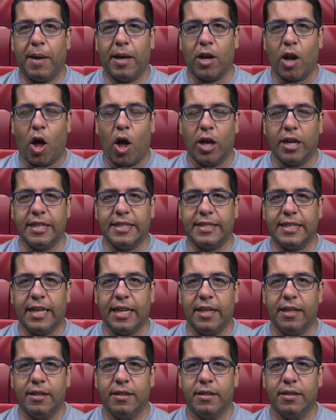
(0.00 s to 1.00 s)

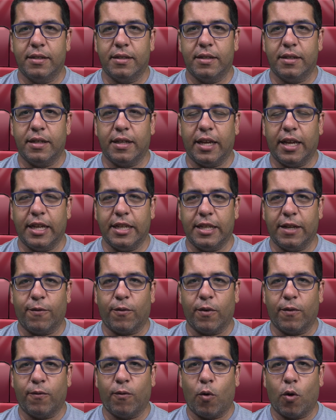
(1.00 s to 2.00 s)
honesty in
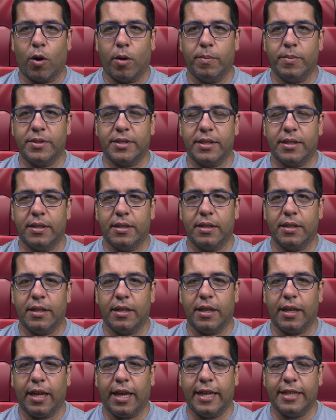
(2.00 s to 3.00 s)
different forms.
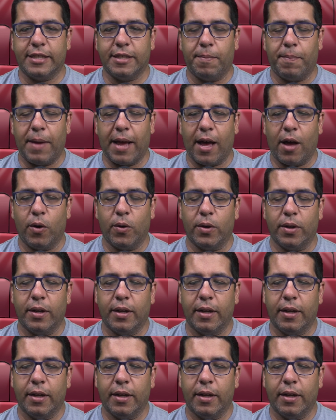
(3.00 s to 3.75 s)
It's about,